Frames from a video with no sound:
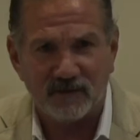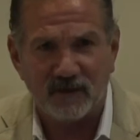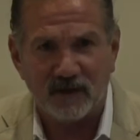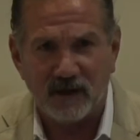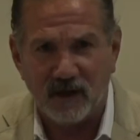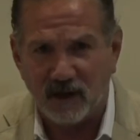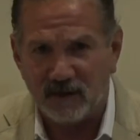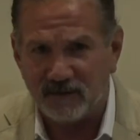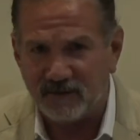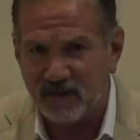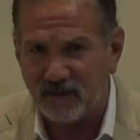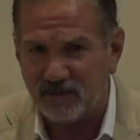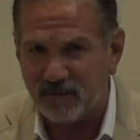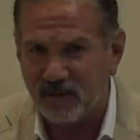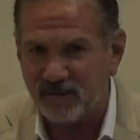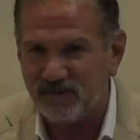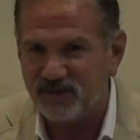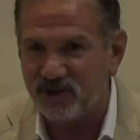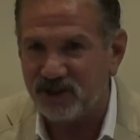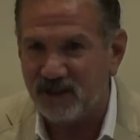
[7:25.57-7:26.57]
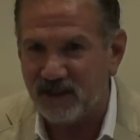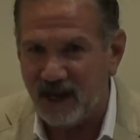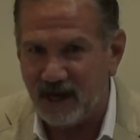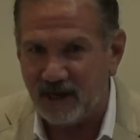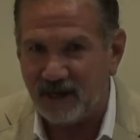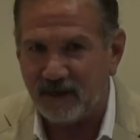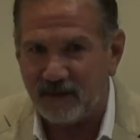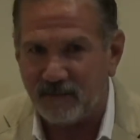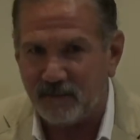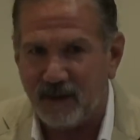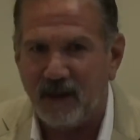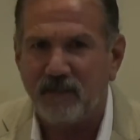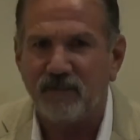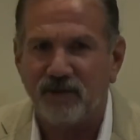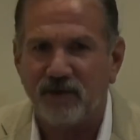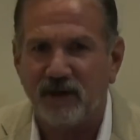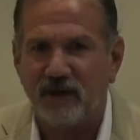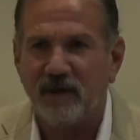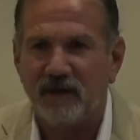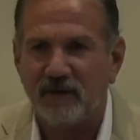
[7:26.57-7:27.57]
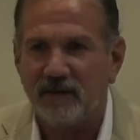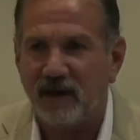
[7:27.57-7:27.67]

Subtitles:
the concept of genetic memory